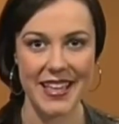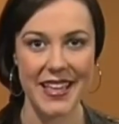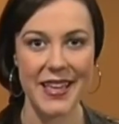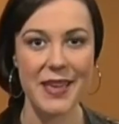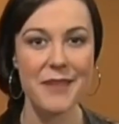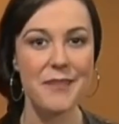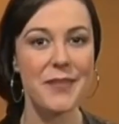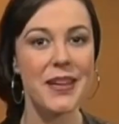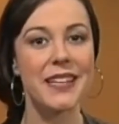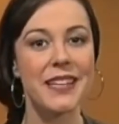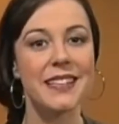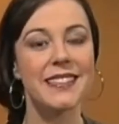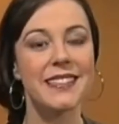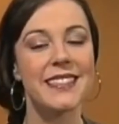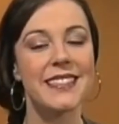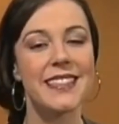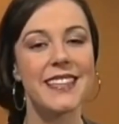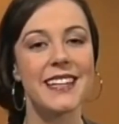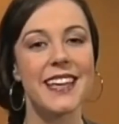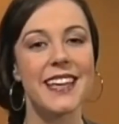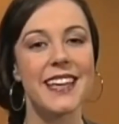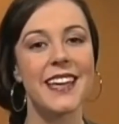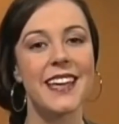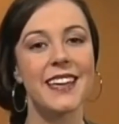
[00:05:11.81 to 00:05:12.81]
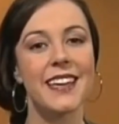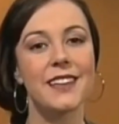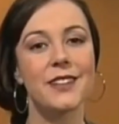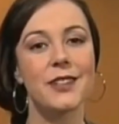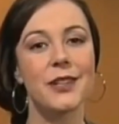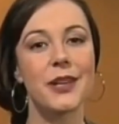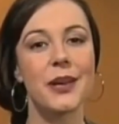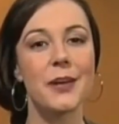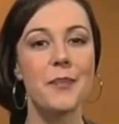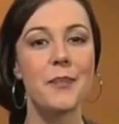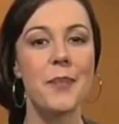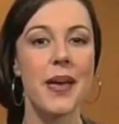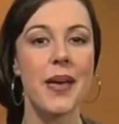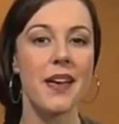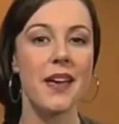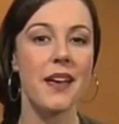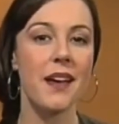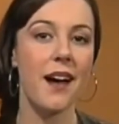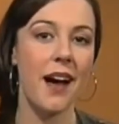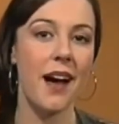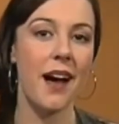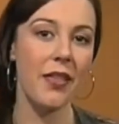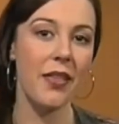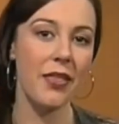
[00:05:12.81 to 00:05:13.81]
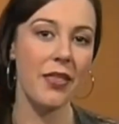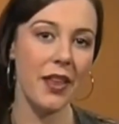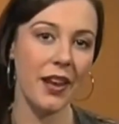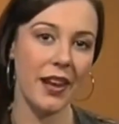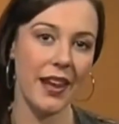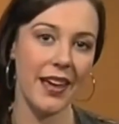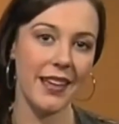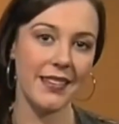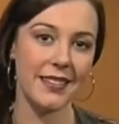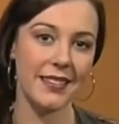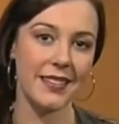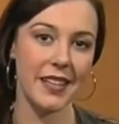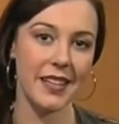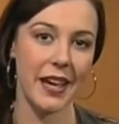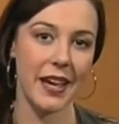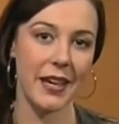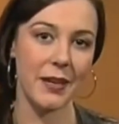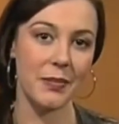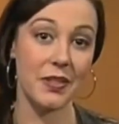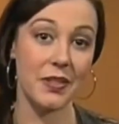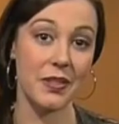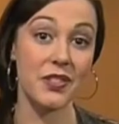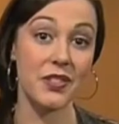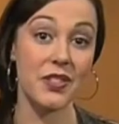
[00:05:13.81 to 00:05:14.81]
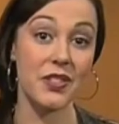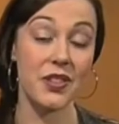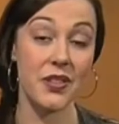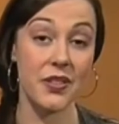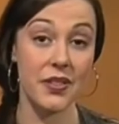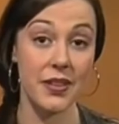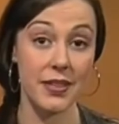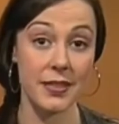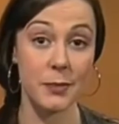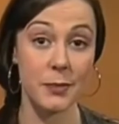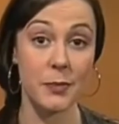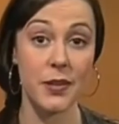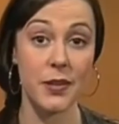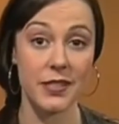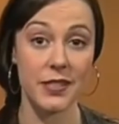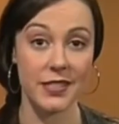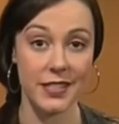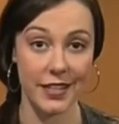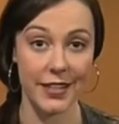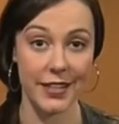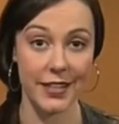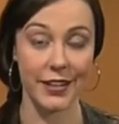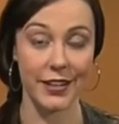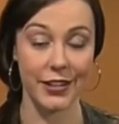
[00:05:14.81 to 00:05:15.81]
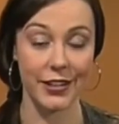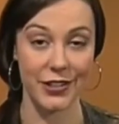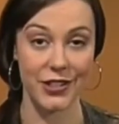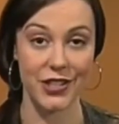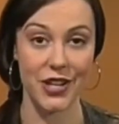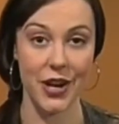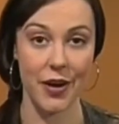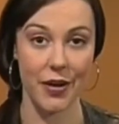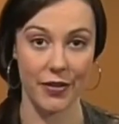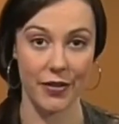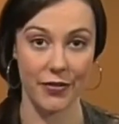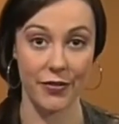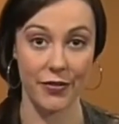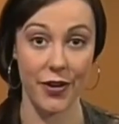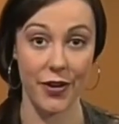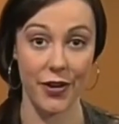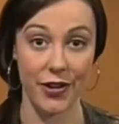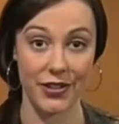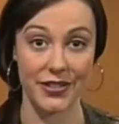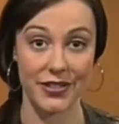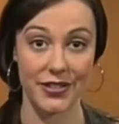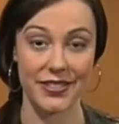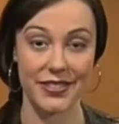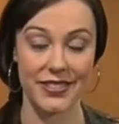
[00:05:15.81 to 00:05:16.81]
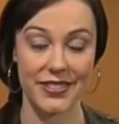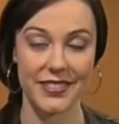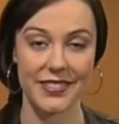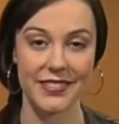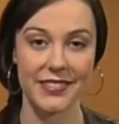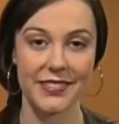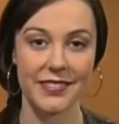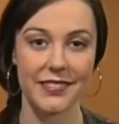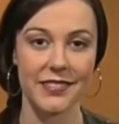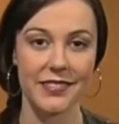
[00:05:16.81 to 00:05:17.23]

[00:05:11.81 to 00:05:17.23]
He means that he can compare other landscapes to this particular Jarrah forest.